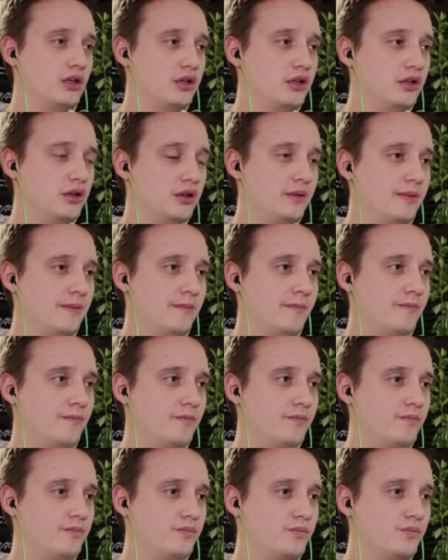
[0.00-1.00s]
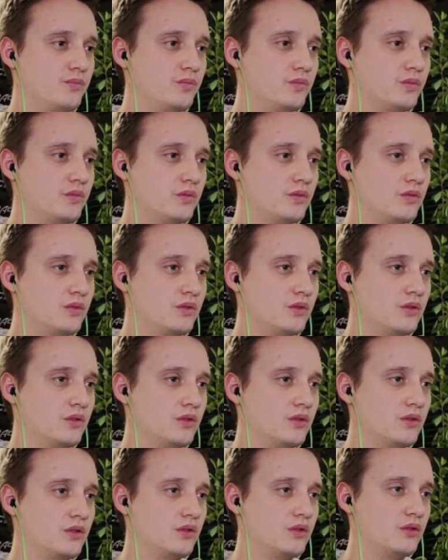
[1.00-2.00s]

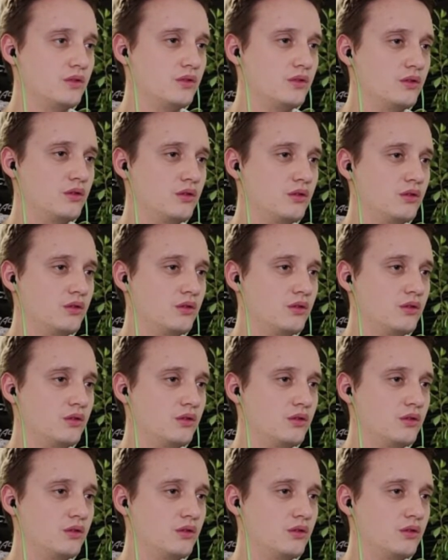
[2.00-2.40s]
Nobody speaks.